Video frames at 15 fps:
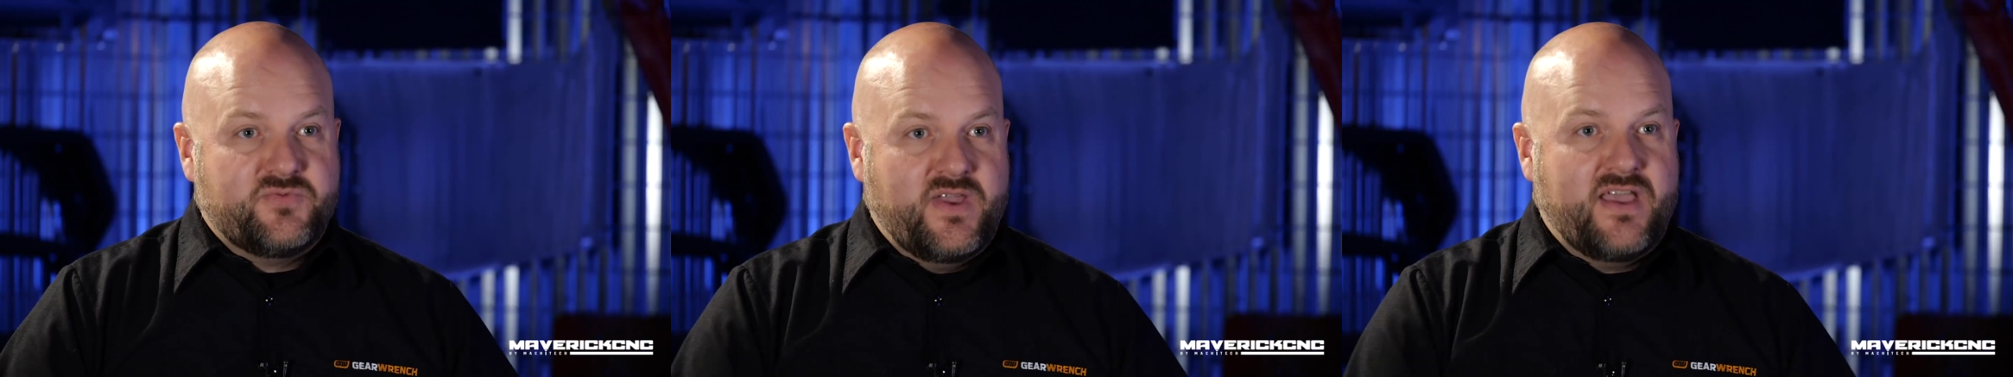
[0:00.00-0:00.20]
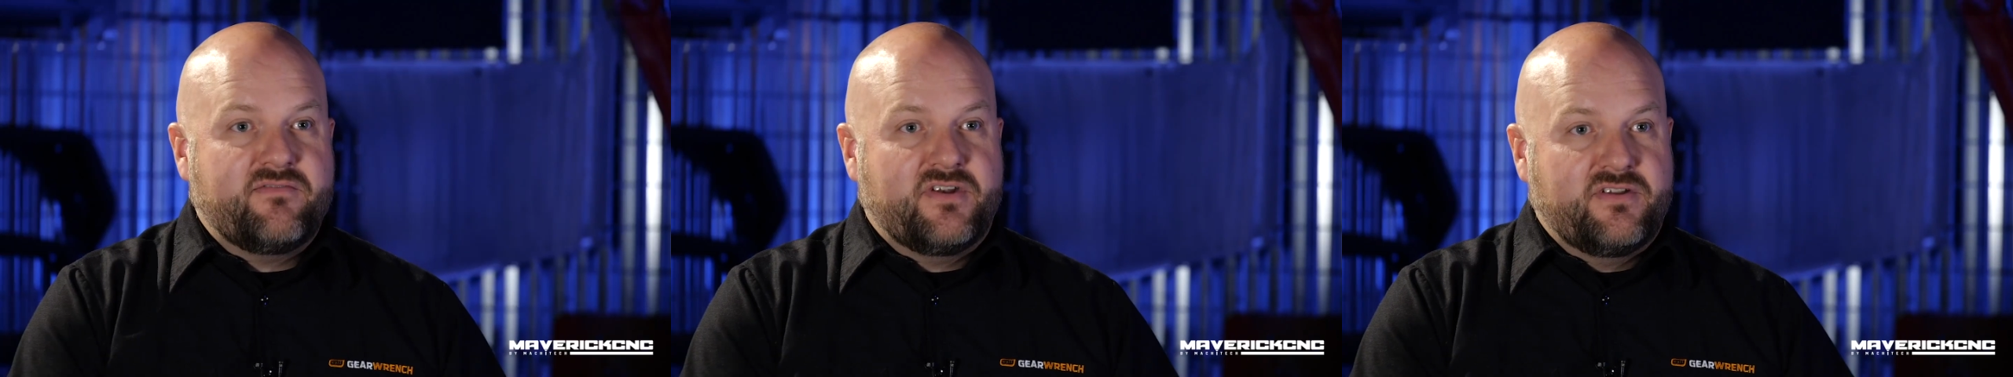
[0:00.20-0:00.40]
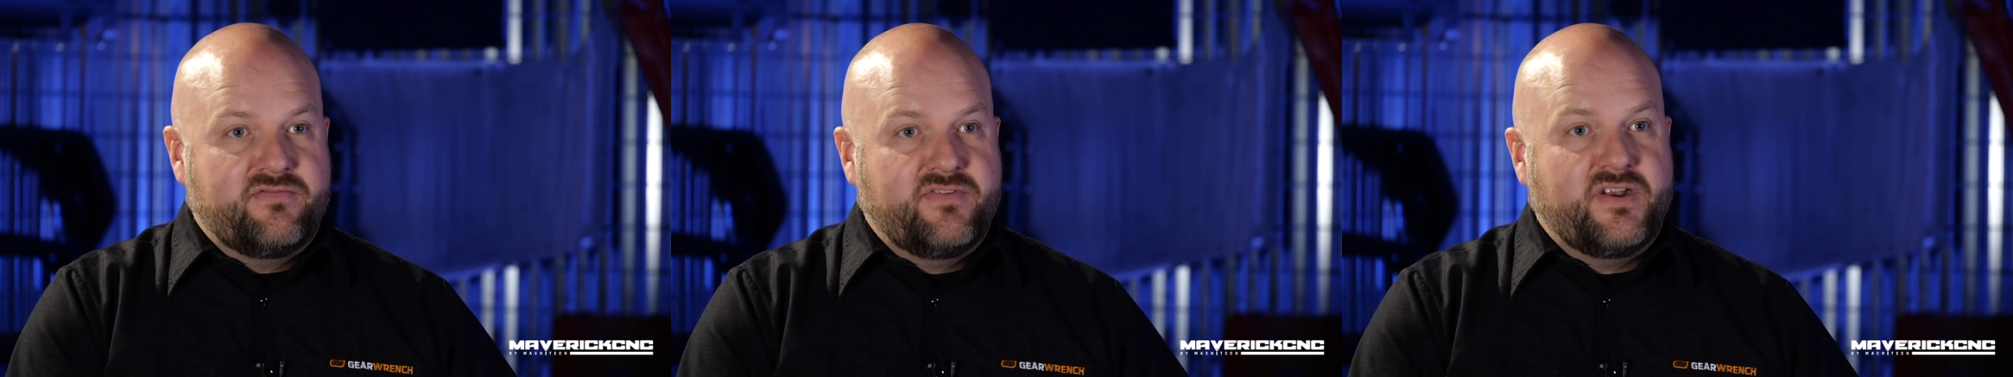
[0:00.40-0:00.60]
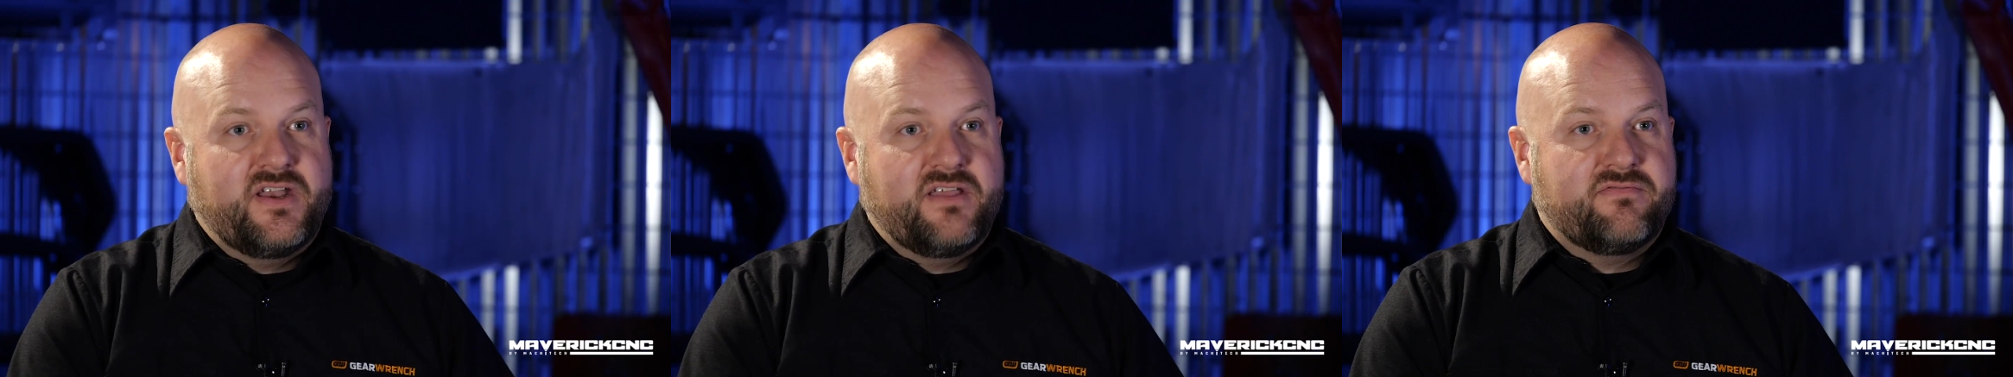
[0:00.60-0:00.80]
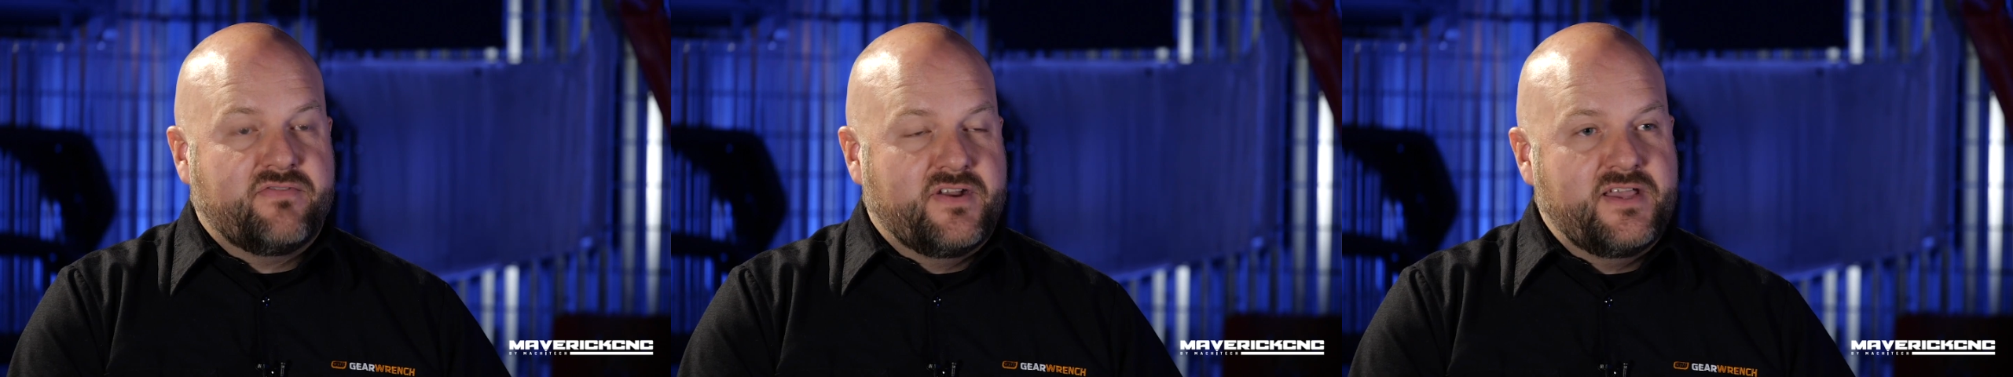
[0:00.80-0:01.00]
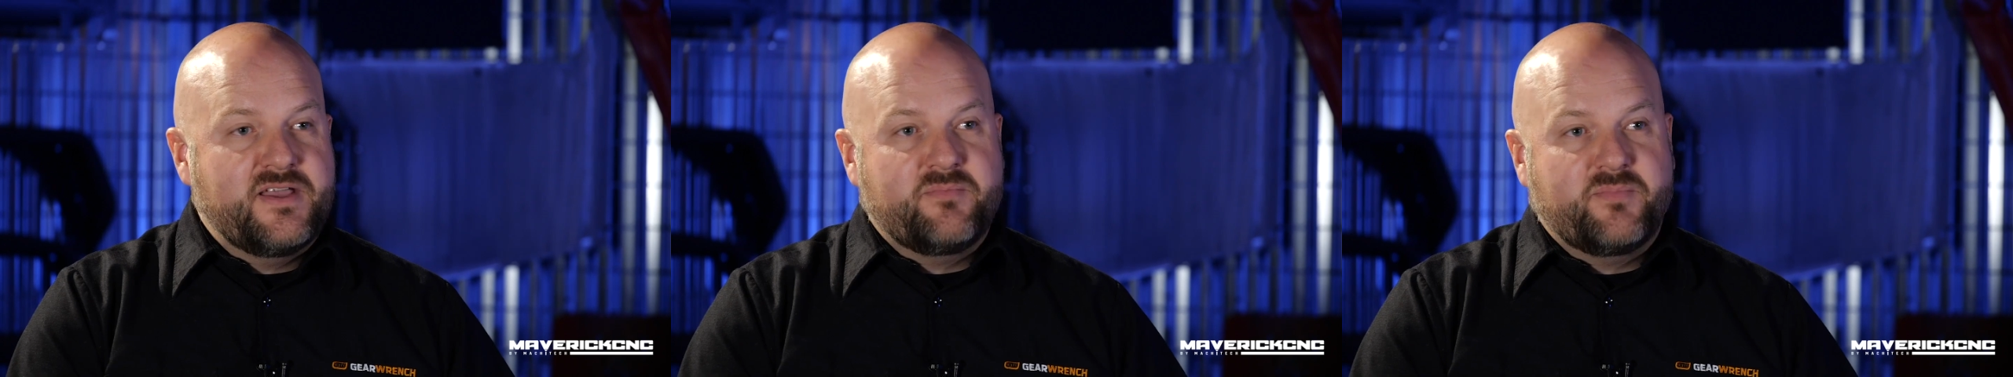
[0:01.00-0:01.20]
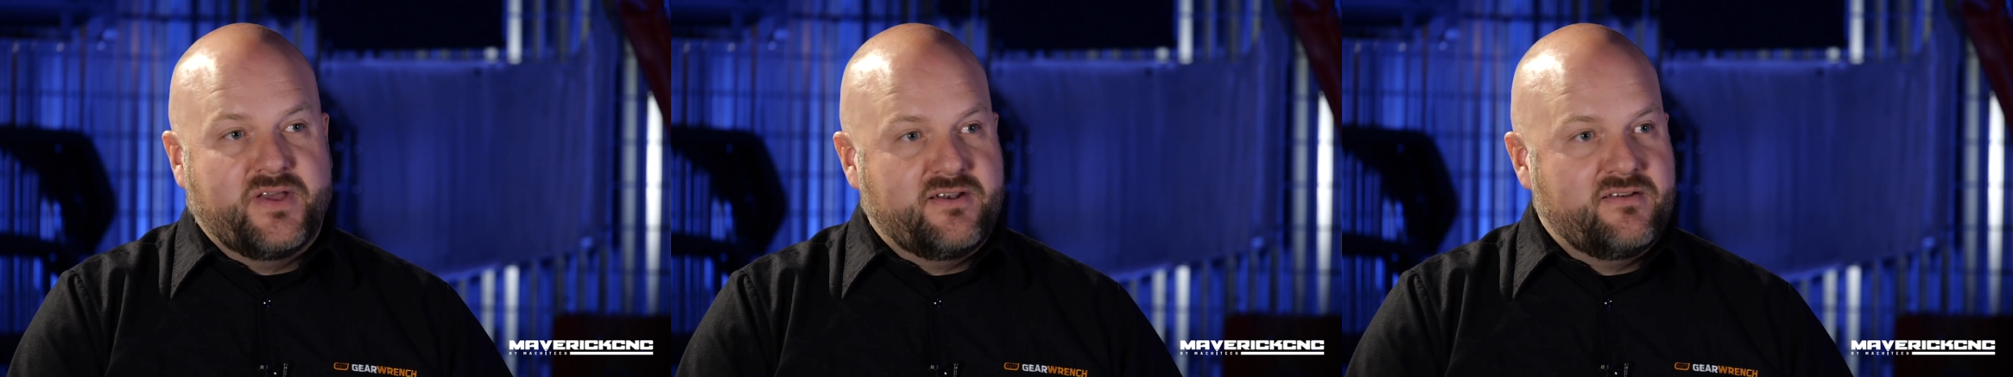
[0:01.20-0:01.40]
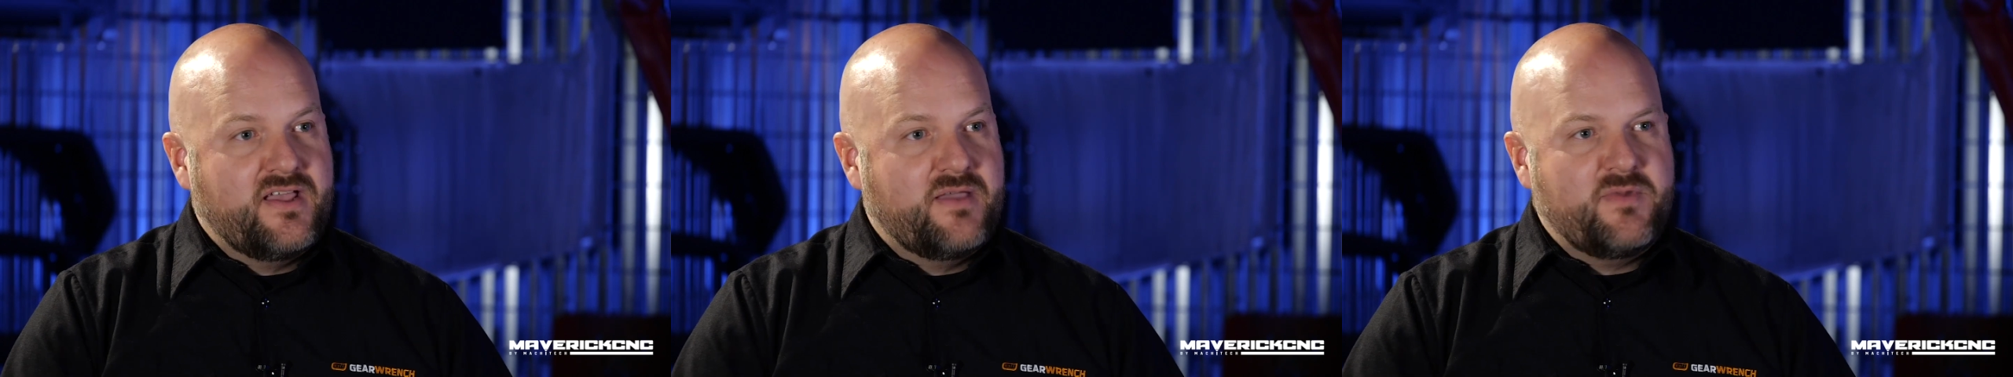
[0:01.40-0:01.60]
and we have an affinity for him, but